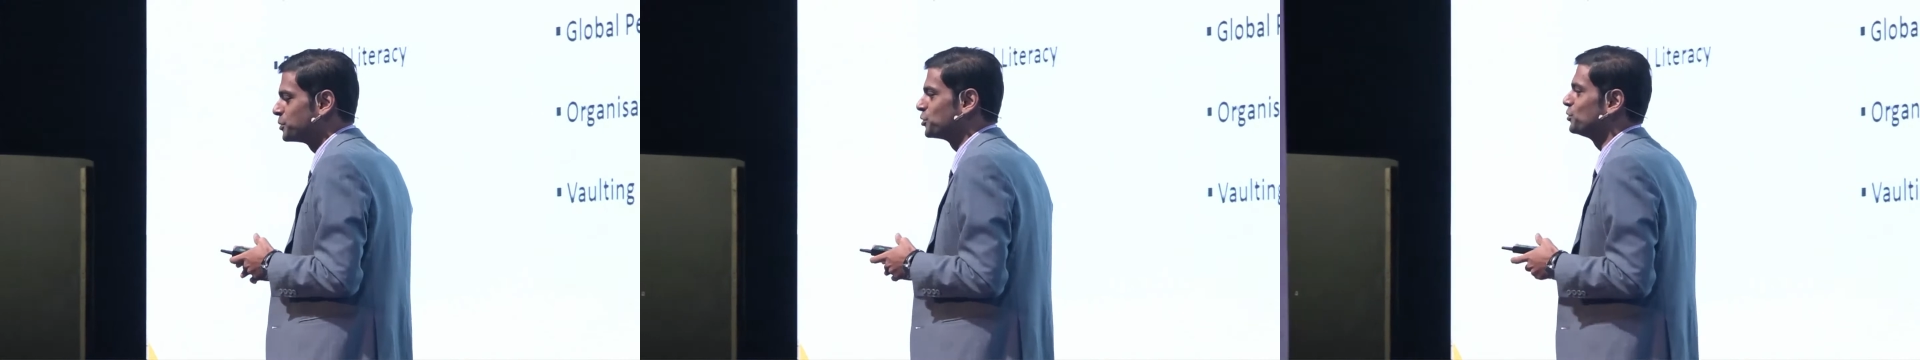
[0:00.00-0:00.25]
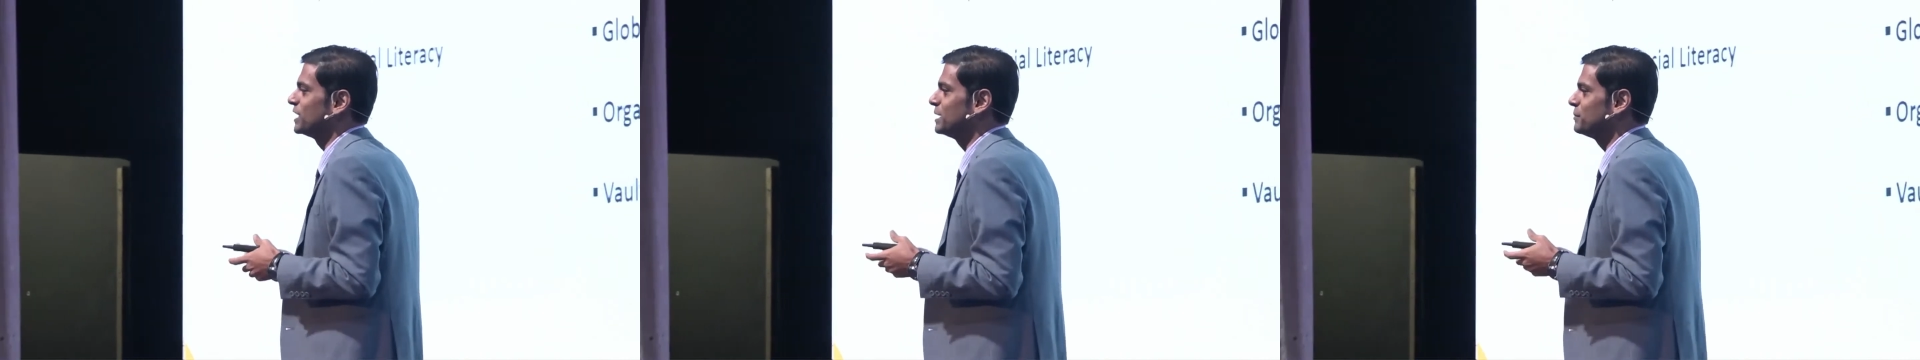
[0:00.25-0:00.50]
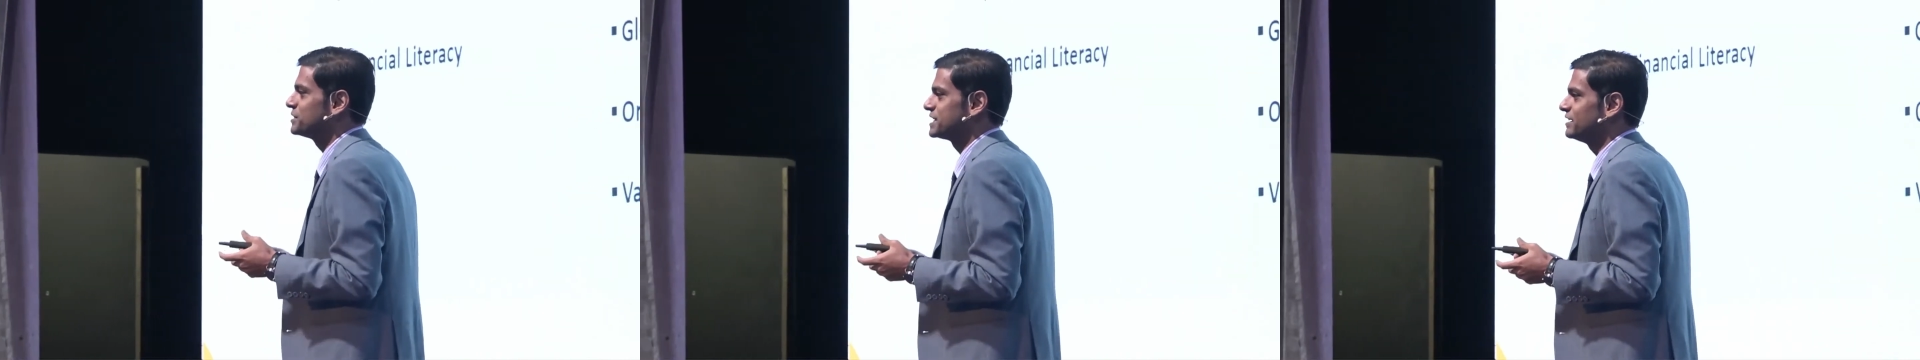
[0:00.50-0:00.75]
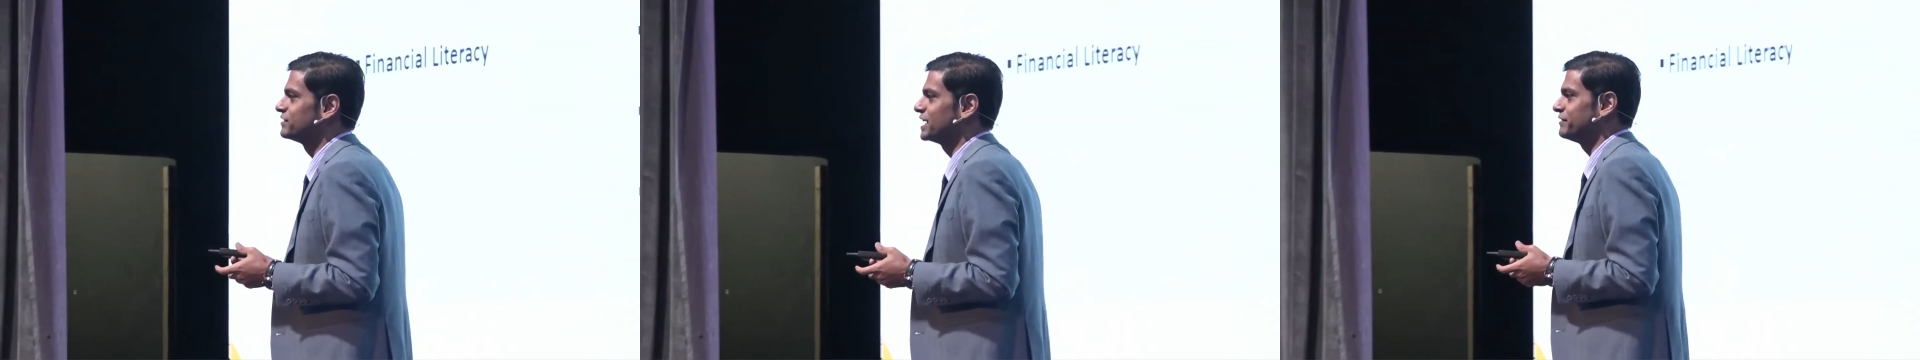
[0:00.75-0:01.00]
program a
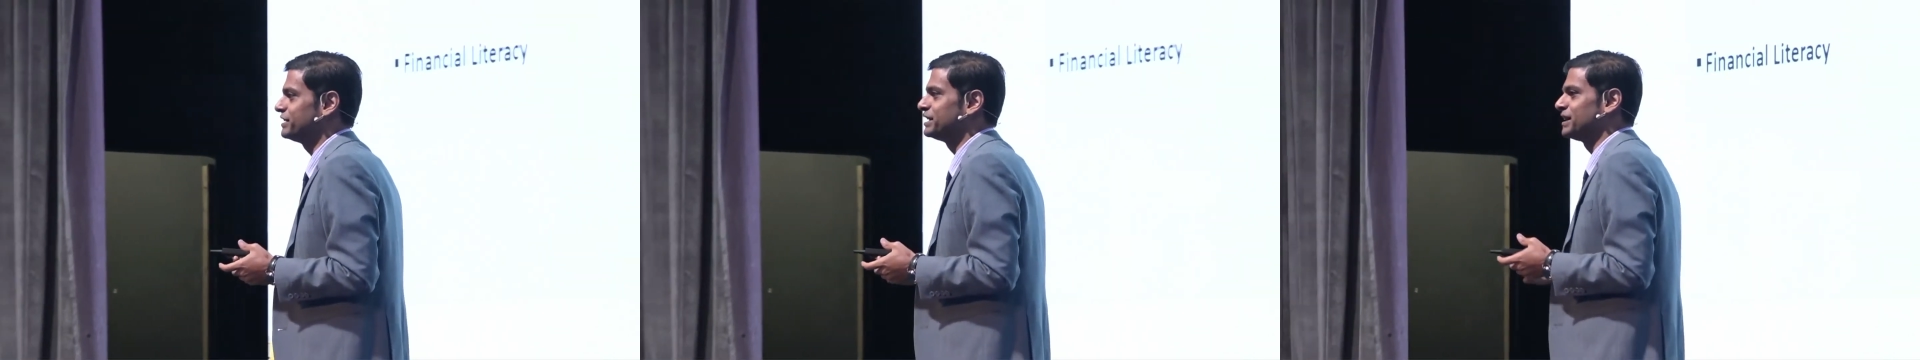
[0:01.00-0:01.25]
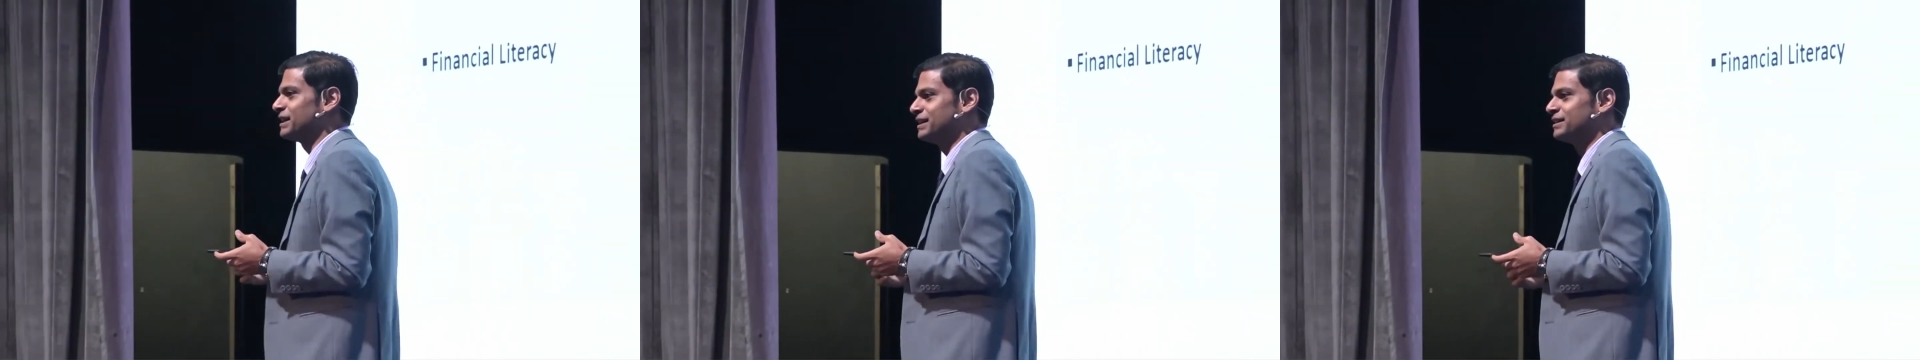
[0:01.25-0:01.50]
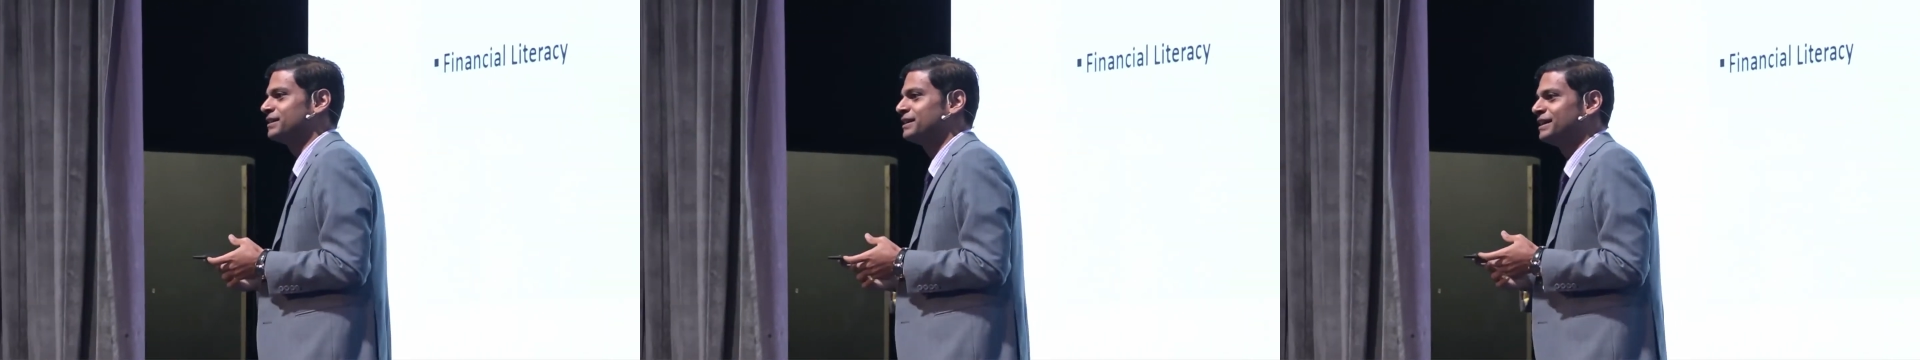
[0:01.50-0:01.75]
self-driving car